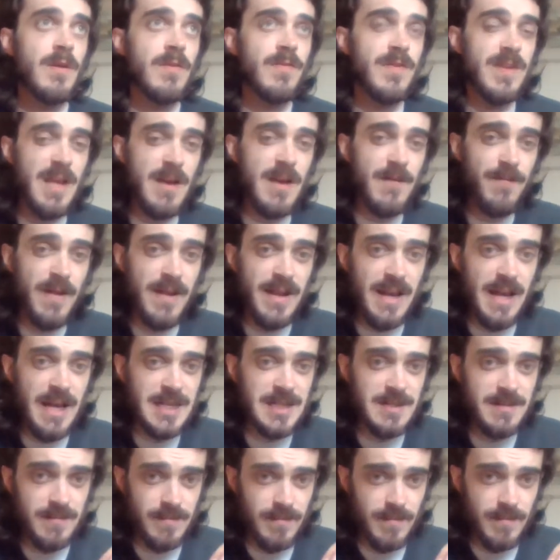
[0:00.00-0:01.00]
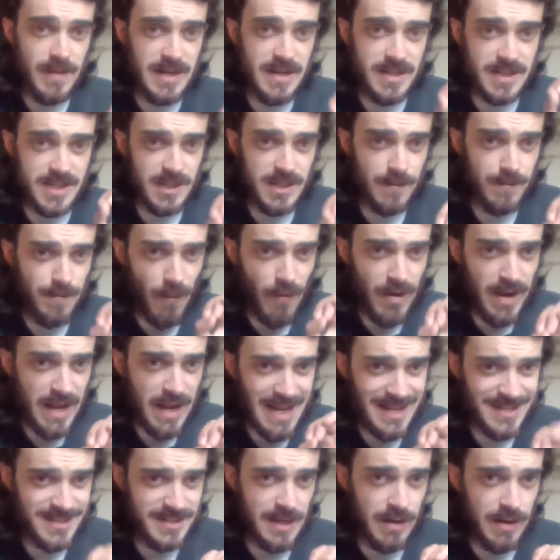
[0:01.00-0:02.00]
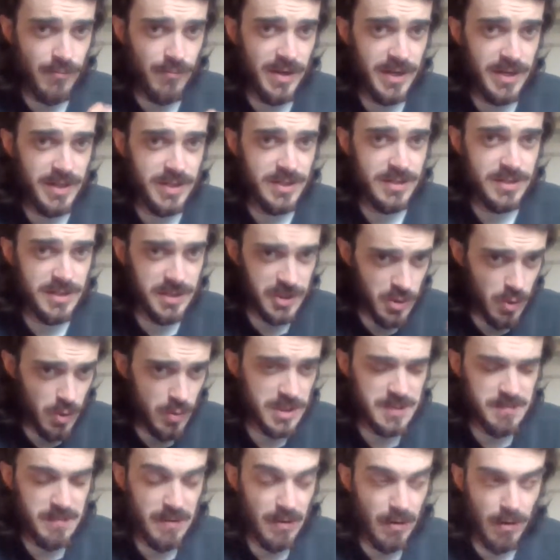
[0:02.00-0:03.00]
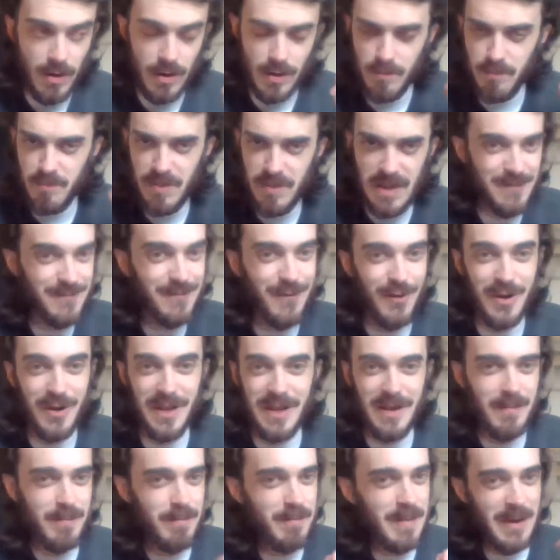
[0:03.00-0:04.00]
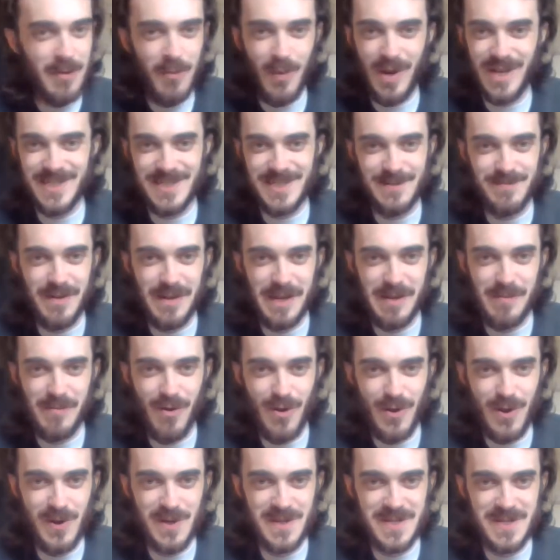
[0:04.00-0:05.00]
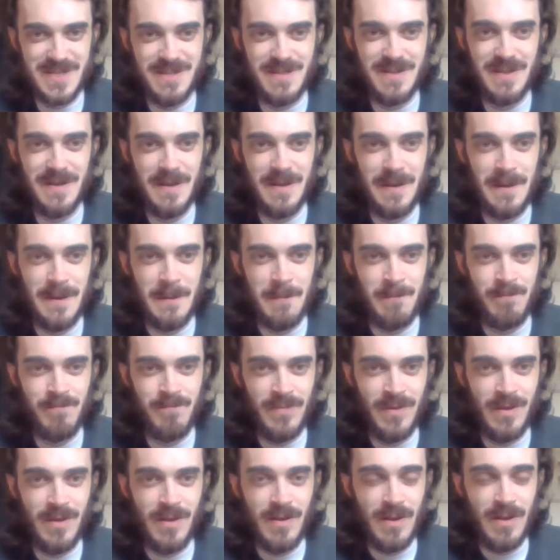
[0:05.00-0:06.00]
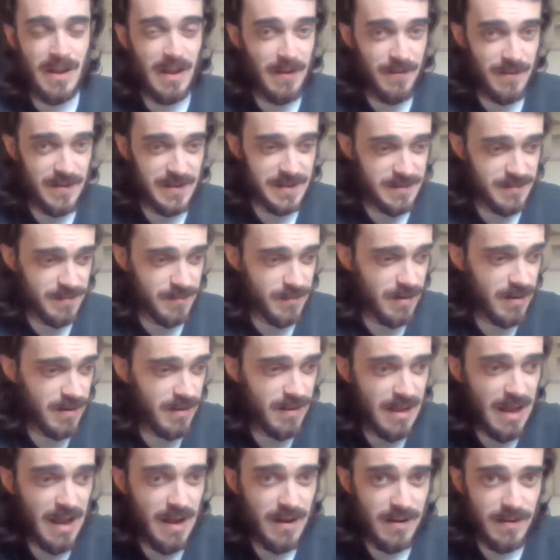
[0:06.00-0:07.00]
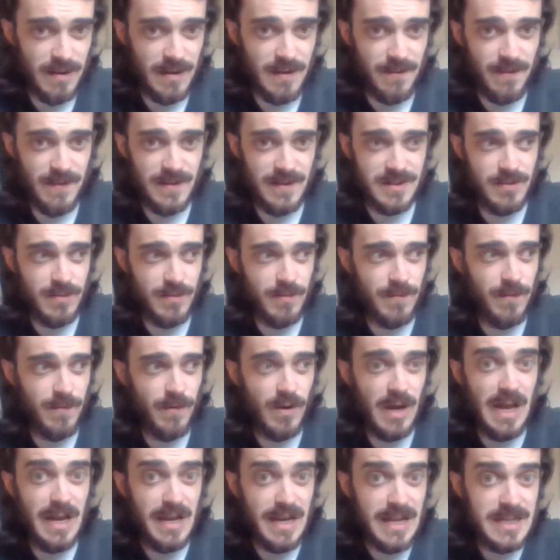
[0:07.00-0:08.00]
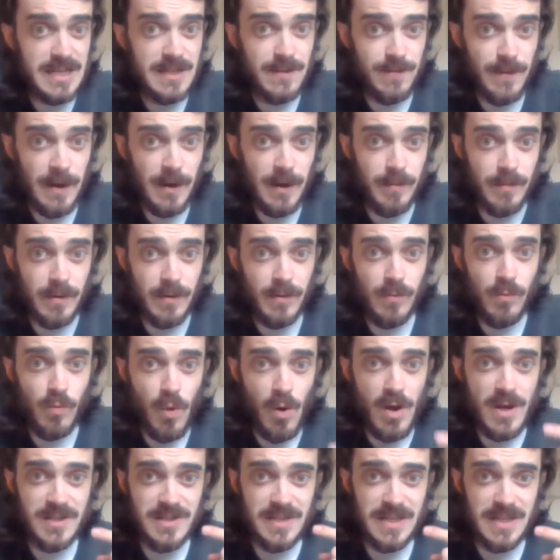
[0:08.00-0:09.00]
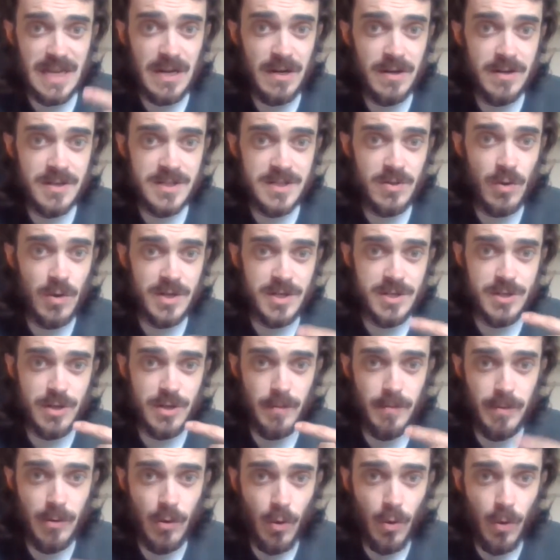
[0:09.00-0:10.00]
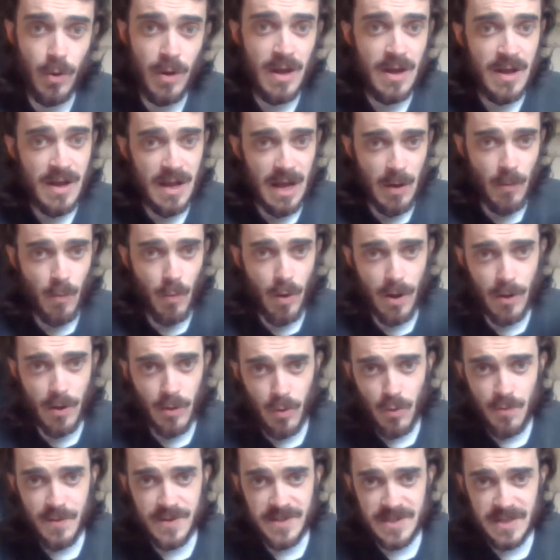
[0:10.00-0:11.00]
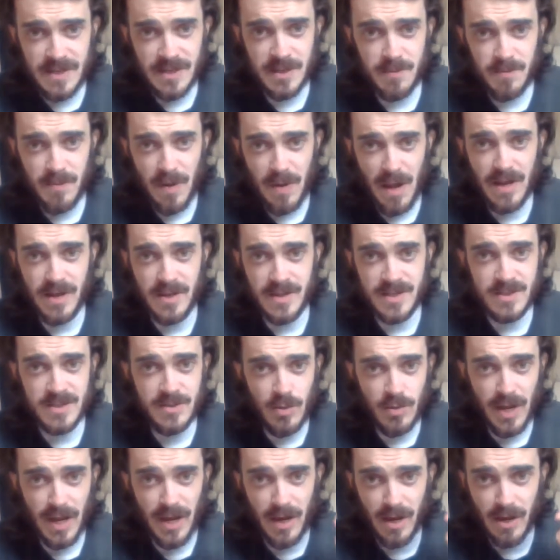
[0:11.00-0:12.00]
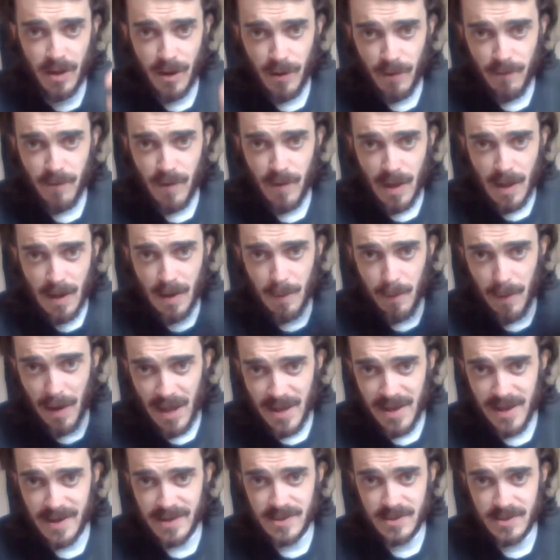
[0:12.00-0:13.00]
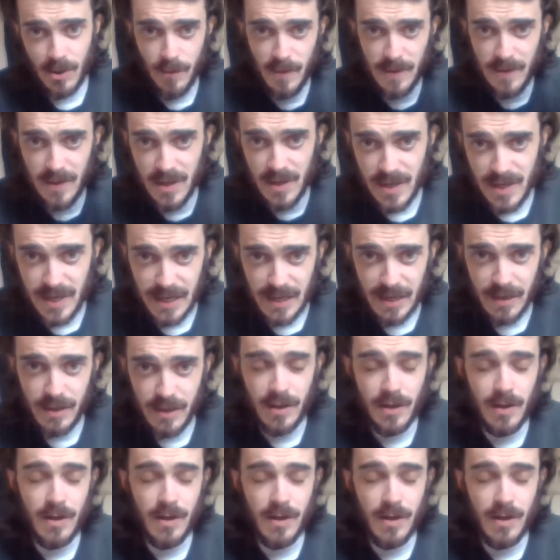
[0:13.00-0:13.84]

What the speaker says: The FA has made itself very asset rich. St George's Park, big folly, big waste of money in my eyes. If it's for elite development, why is the England side so poor, and why are all these England players not getting enough playing time in the league?